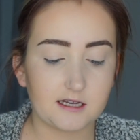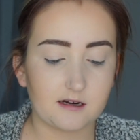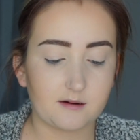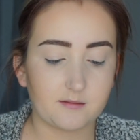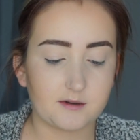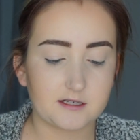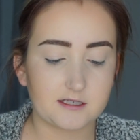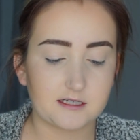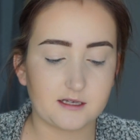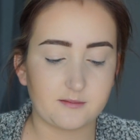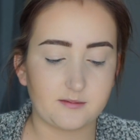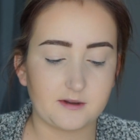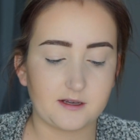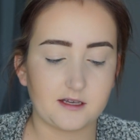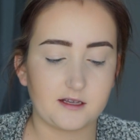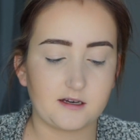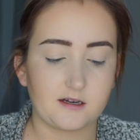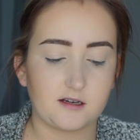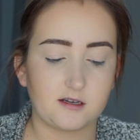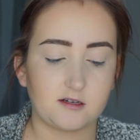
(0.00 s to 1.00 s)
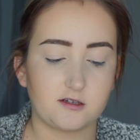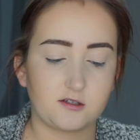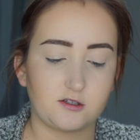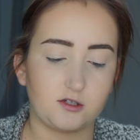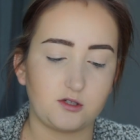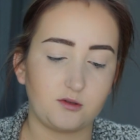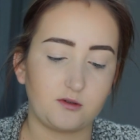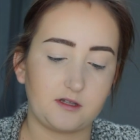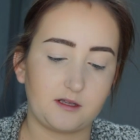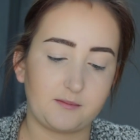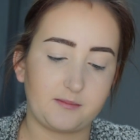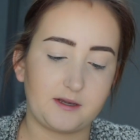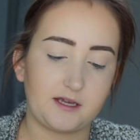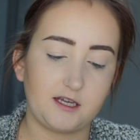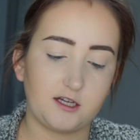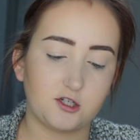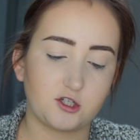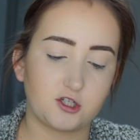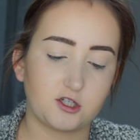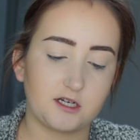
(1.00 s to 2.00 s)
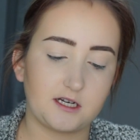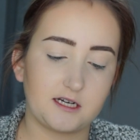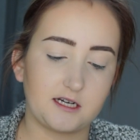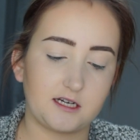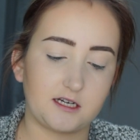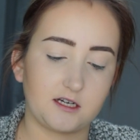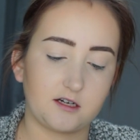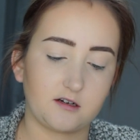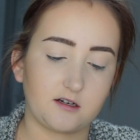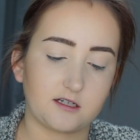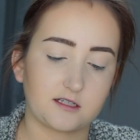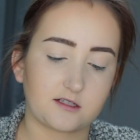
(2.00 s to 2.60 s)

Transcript: and I'm going to dip into the peach shade in here.